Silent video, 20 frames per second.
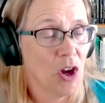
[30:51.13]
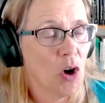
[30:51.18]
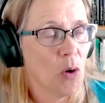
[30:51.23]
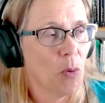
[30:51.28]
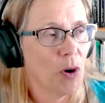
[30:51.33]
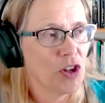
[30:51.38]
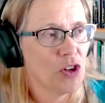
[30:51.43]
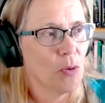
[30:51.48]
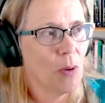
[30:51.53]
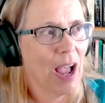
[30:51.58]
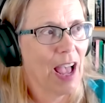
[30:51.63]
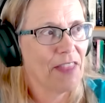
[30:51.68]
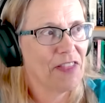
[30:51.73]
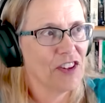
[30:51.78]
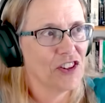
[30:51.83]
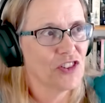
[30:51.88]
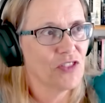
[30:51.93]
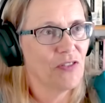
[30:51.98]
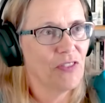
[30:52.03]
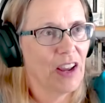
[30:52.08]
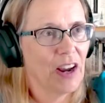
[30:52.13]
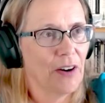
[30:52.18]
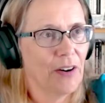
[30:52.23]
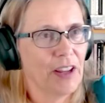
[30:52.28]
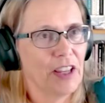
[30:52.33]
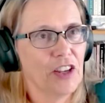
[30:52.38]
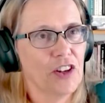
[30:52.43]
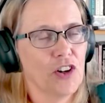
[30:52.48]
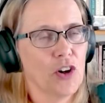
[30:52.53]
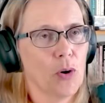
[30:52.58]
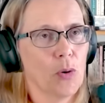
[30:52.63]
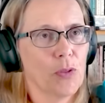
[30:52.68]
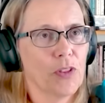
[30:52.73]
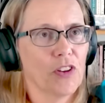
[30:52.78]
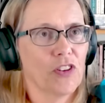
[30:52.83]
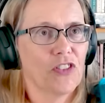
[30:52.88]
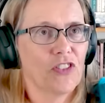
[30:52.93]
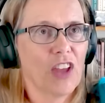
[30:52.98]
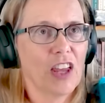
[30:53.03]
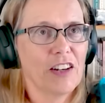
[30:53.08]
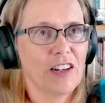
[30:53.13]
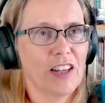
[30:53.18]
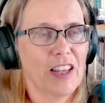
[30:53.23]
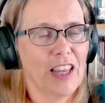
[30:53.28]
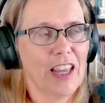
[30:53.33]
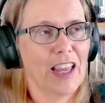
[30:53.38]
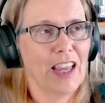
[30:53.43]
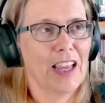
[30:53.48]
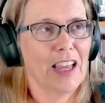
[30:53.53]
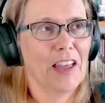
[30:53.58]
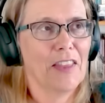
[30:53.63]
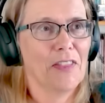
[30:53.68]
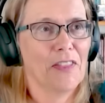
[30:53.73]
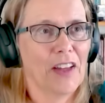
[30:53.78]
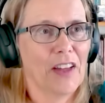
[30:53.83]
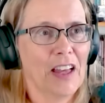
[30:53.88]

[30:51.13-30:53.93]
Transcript: where you had this very, the Sun King and